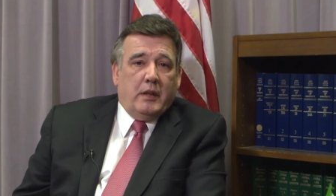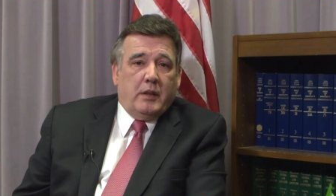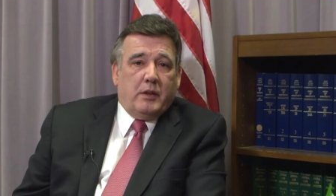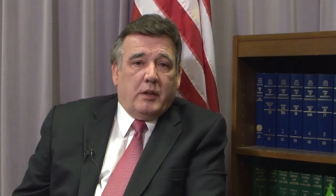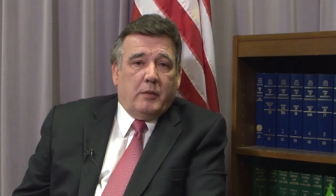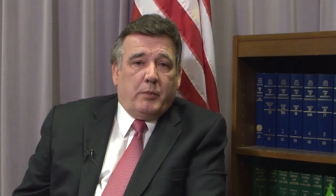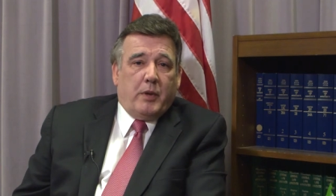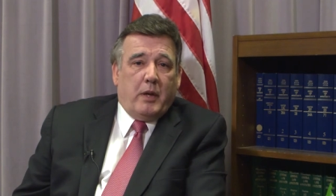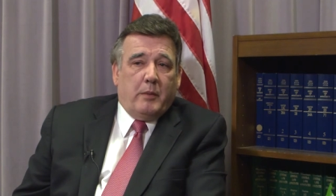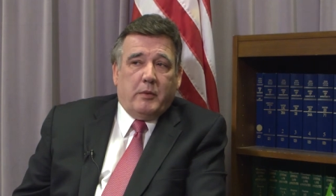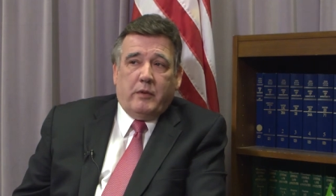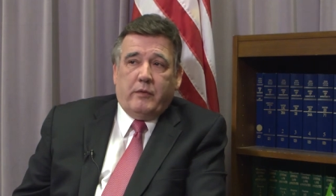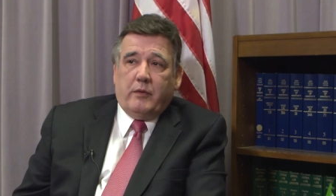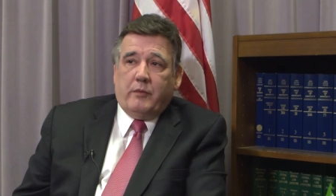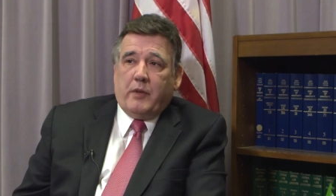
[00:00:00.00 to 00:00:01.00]
the
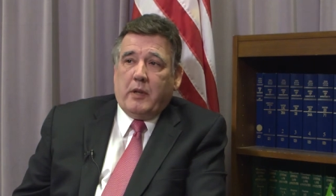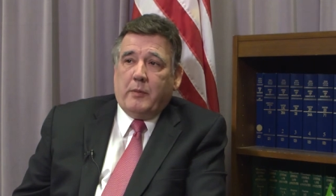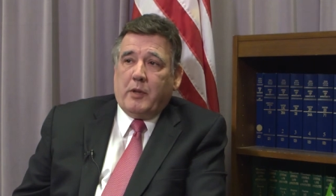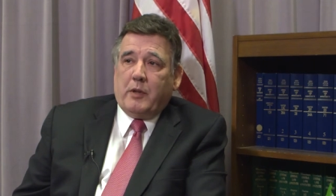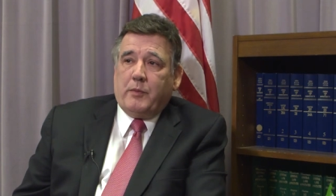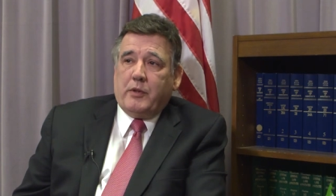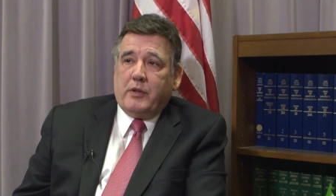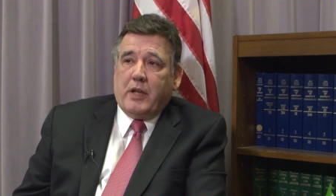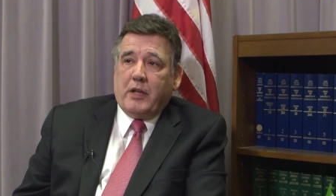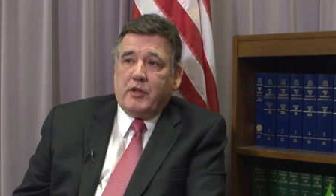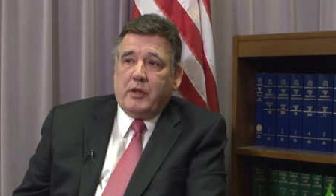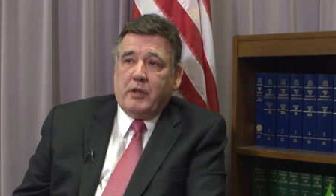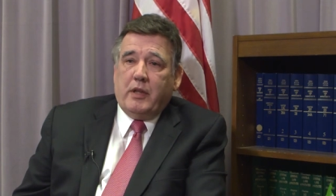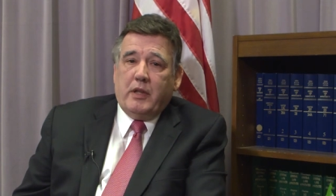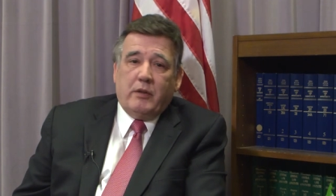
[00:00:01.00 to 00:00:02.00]
Department of Environmental
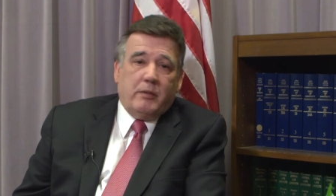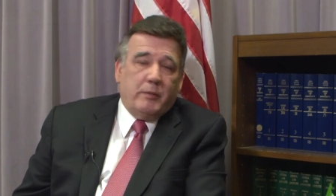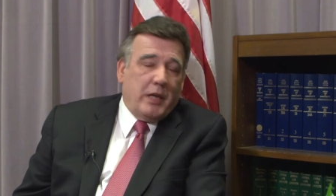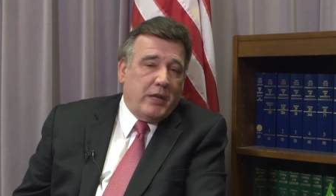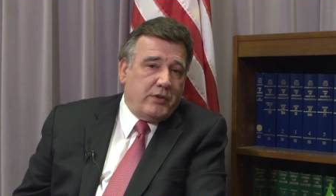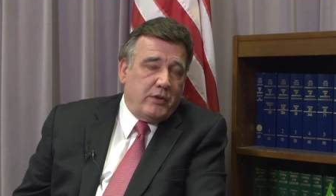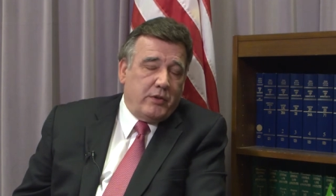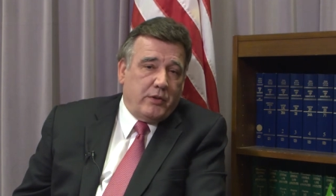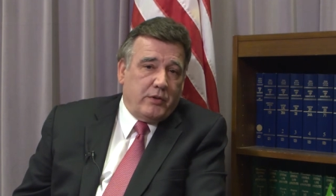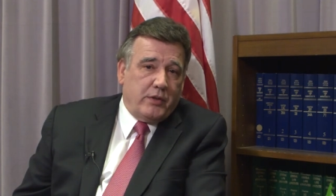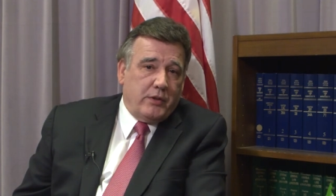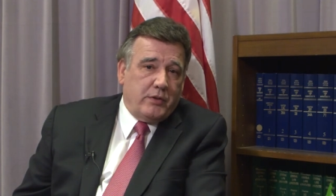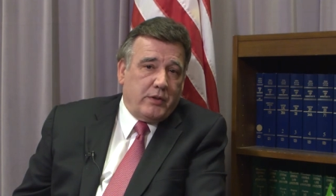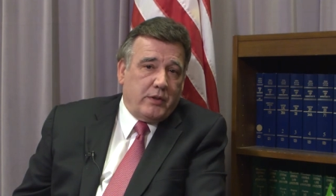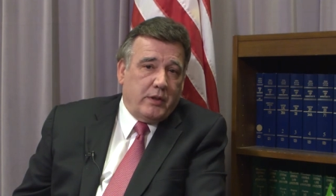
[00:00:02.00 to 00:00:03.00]
Protection here in
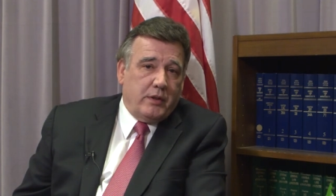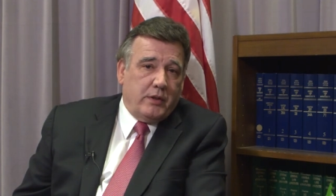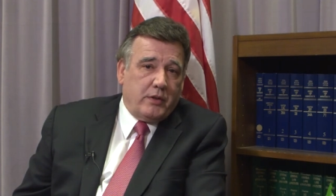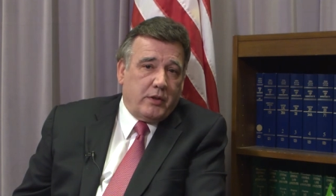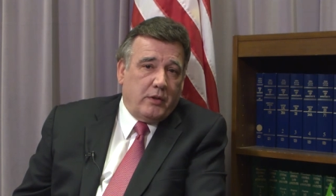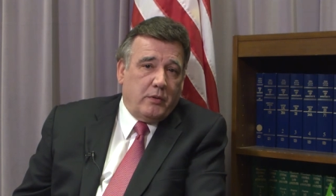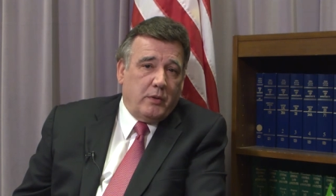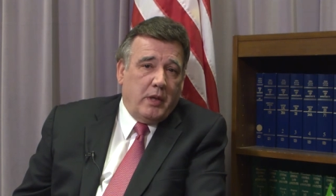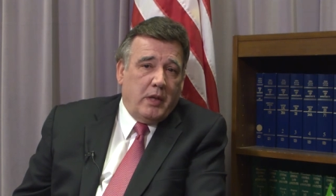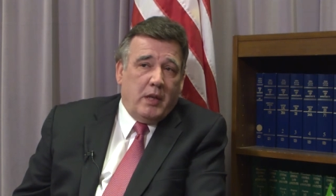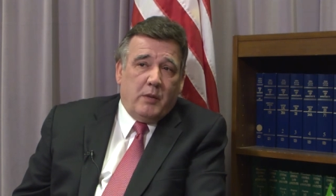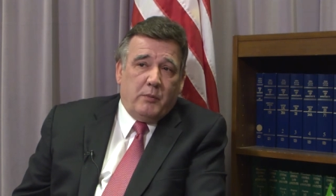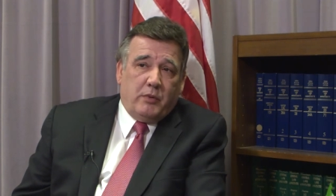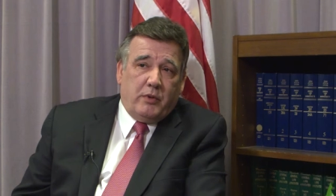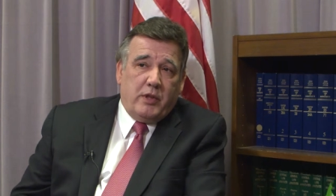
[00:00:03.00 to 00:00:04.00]
Massachusetts. And so
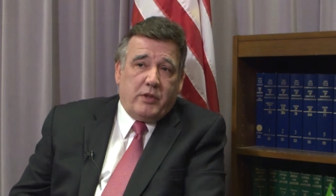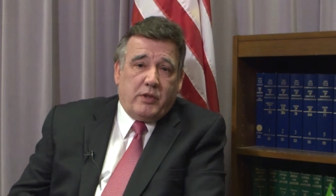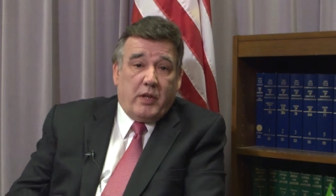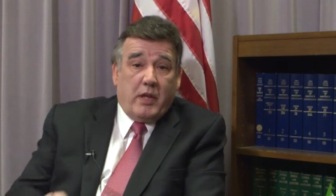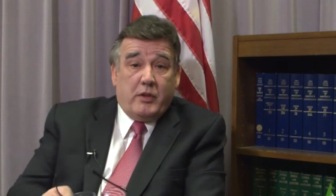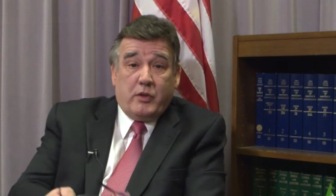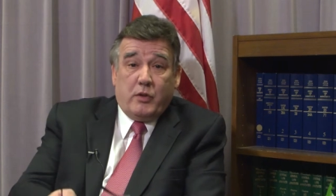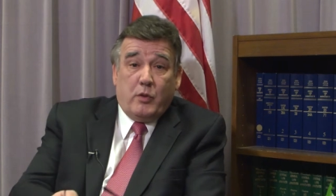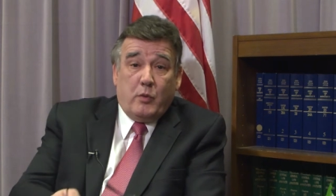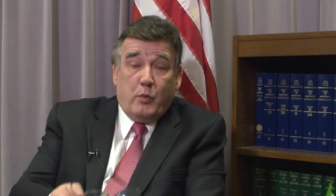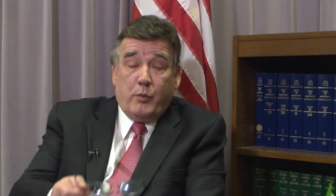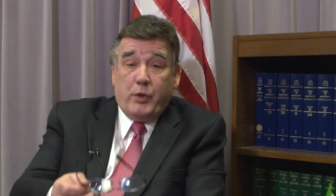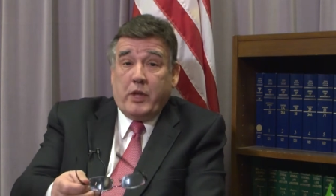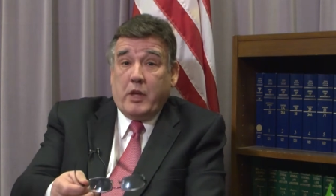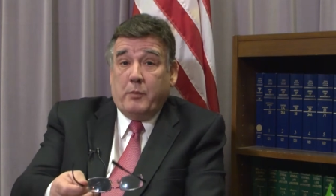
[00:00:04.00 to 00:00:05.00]
please stay tuned.
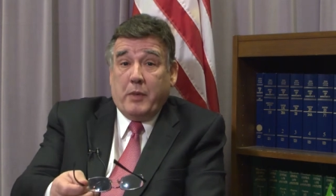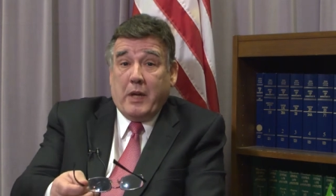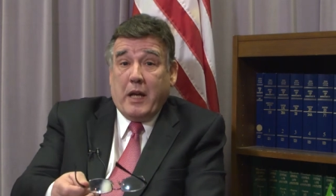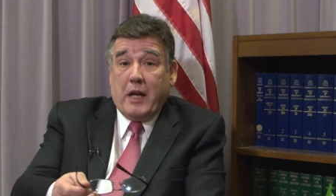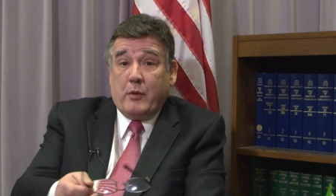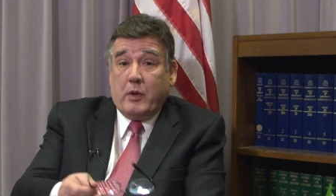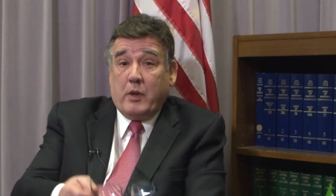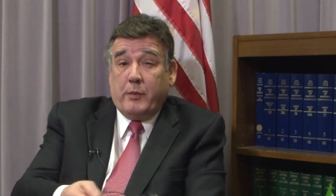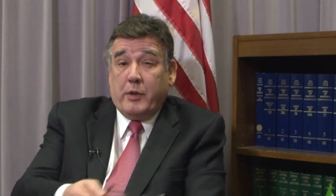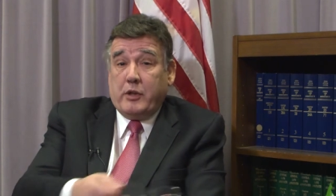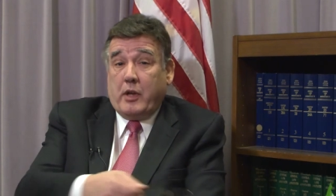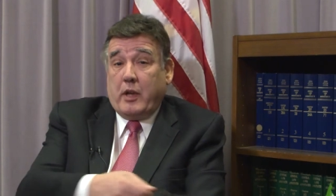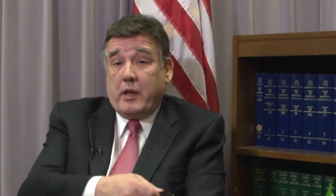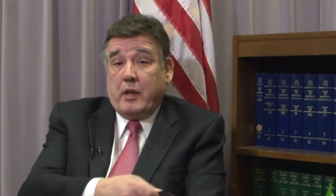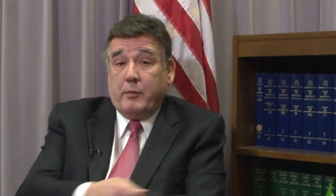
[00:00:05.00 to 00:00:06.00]
When we come back, we're going to be
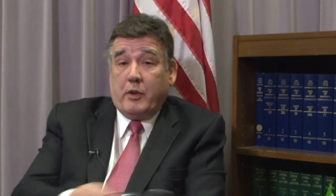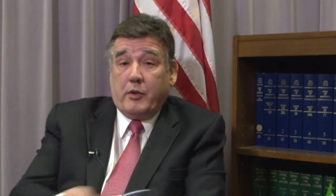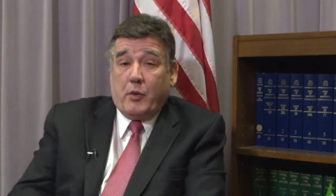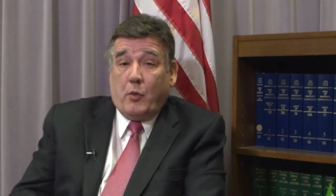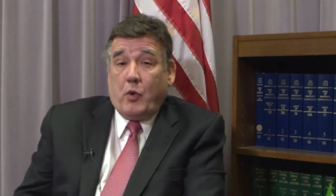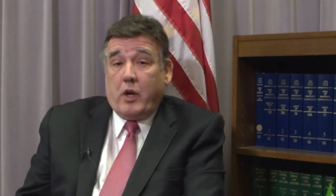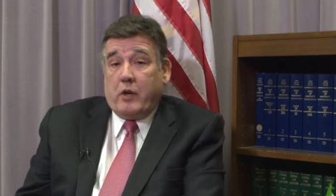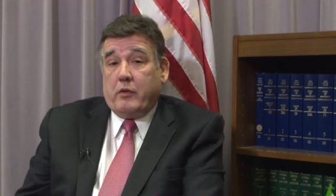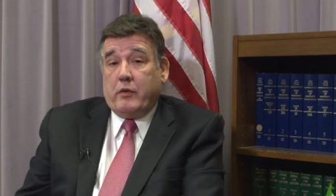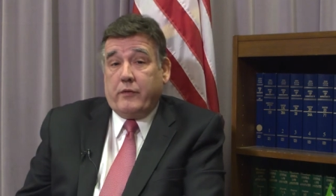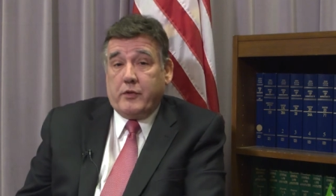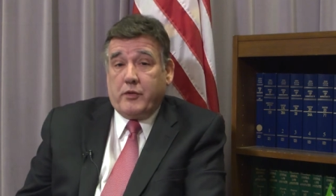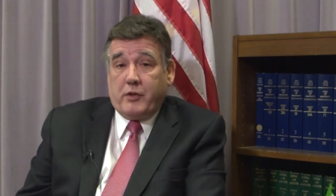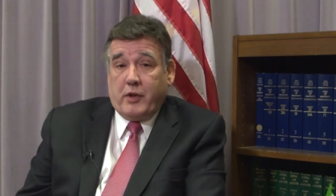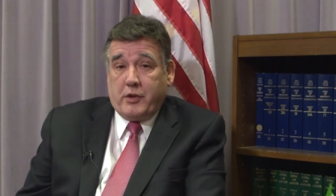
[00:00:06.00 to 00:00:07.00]
talking about the water
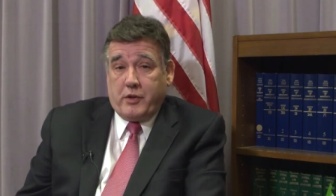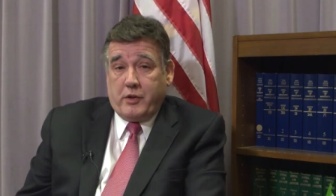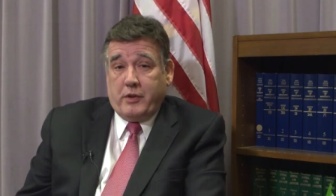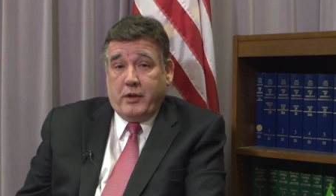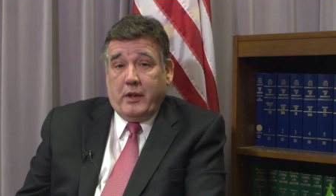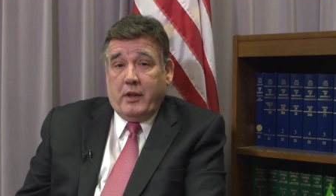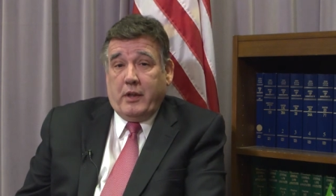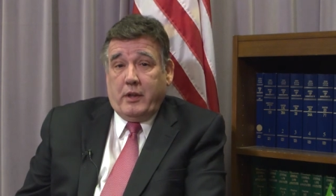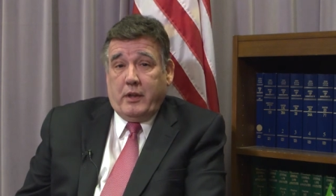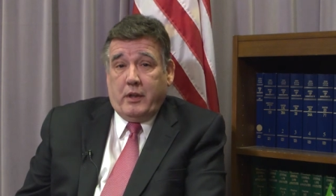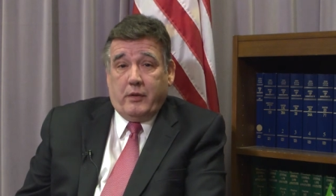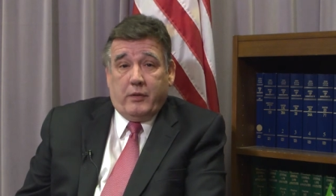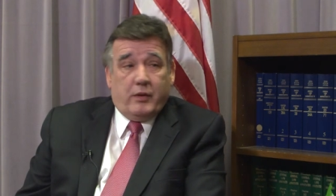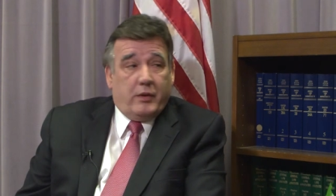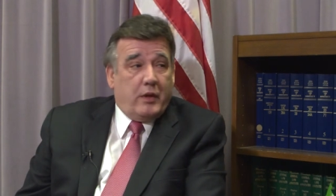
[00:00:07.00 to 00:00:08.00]
infrastructure
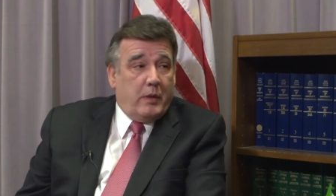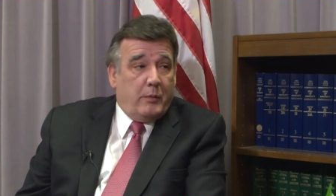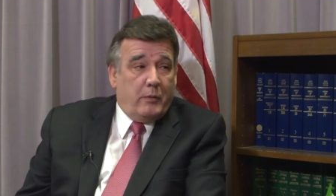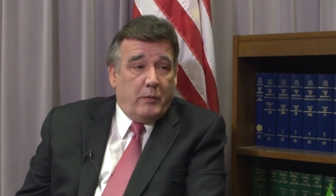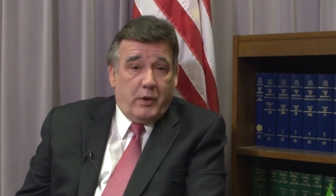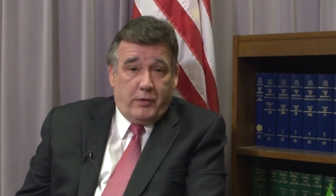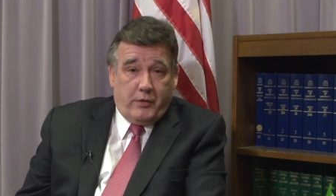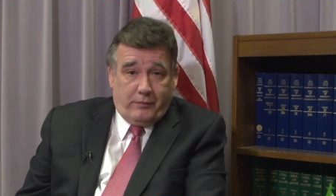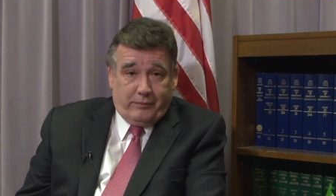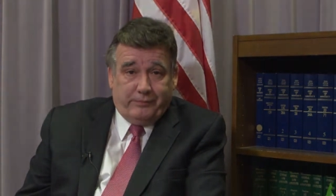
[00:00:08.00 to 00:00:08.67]
here in the Commonwealth.